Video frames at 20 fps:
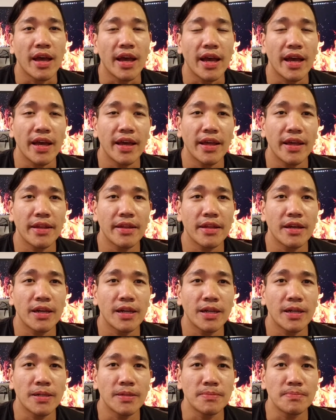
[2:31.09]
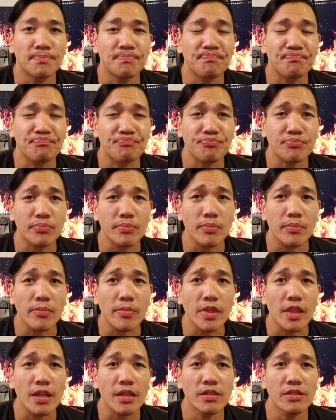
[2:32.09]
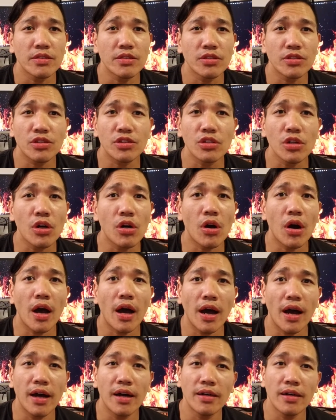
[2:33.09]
And um, so